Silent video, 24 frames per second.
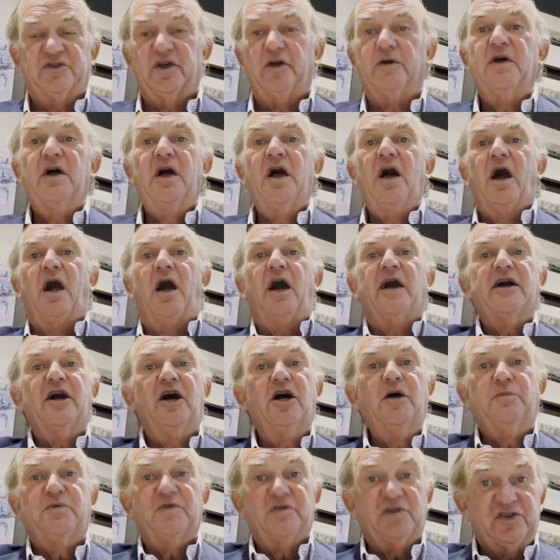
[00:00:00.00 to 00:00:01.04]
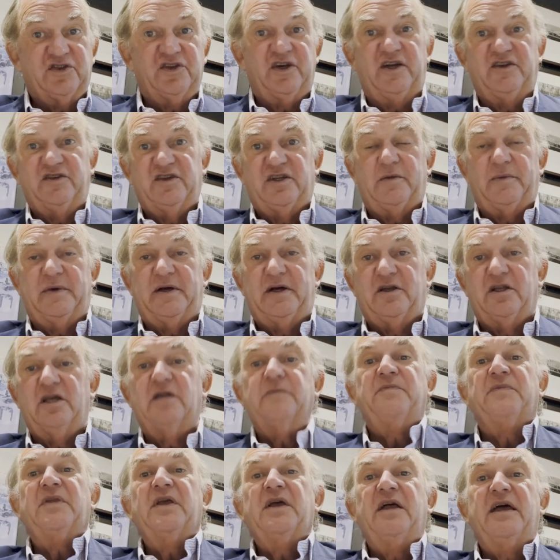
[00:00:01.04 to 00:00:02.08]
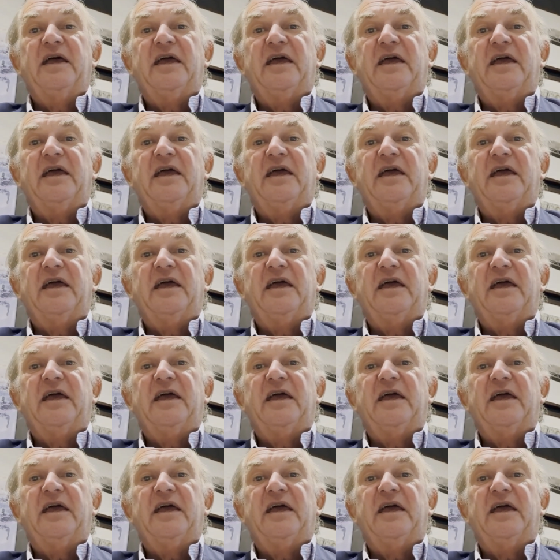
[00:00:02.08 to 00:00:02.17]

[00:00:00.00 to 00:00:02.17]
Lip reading: So I hope you're excited about it.